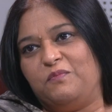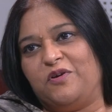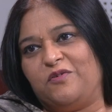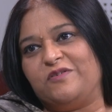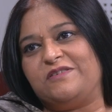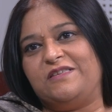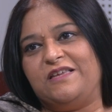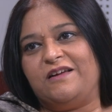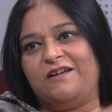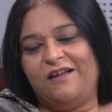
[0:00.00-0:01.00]
because
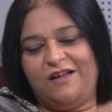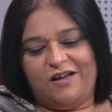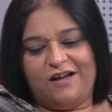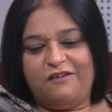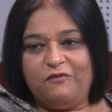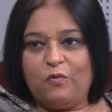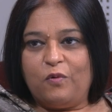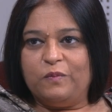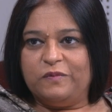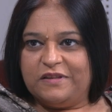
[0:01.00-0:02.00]
the
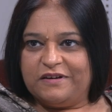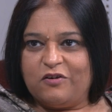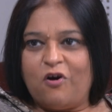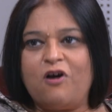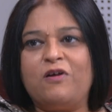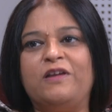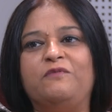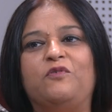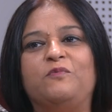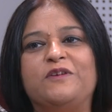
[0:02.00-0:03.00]
wrong
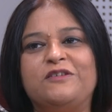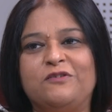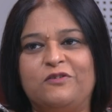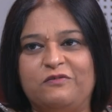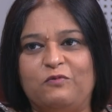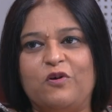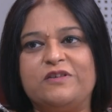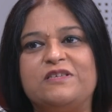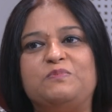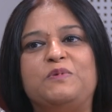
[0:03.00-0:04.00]
information or the
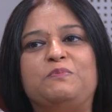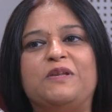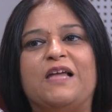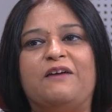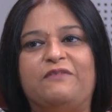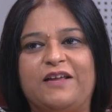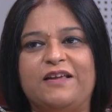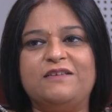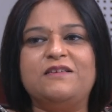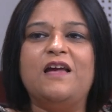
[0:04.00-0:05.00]
voices people have
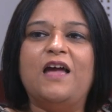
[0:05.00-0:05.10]
raised